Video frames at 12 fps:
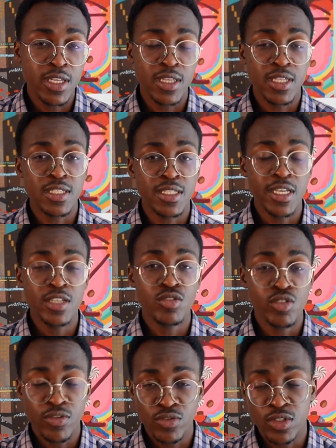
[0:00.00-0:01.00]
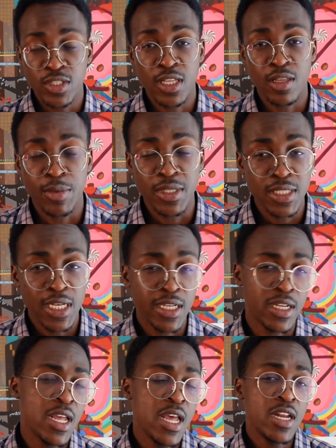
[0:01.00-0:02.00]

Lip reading: In this case, you have to set them aside.